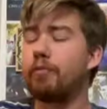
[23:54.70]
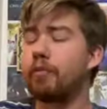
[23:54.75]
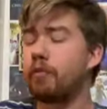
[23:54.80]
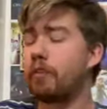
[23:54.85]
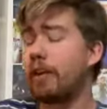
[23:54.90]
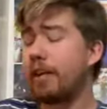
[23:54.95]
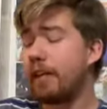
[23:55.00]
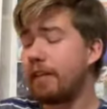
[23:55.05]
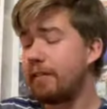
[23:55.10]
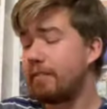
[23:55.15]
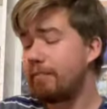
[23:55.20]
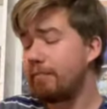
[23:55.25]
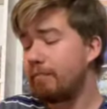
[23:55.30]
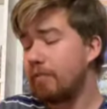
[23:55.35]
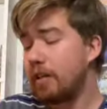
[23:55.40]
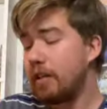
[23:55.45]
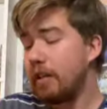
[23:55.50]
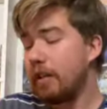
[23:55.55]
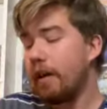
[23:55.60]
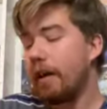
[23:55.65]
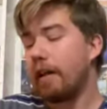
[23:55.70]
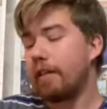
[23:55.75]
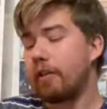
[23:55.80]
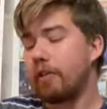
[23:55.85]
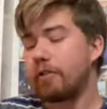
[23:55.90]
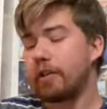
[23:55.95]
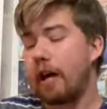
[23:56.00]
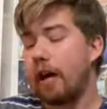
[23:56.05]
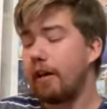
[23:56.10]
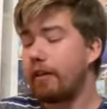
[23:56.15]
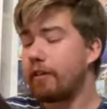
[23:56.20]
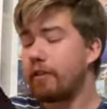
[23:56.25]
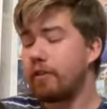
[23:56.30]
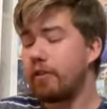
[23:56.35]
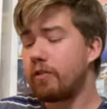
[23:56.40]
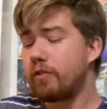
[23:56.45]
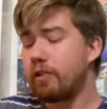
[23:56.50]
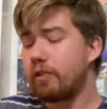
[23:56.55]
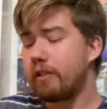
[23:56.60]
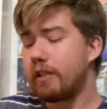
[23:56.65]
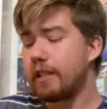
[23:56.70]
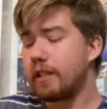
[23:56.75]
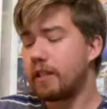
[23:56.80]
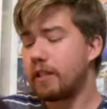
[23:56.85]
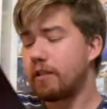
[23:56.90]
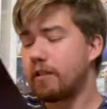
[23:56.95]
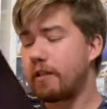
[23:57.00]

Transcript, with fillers: reading. There's other new releases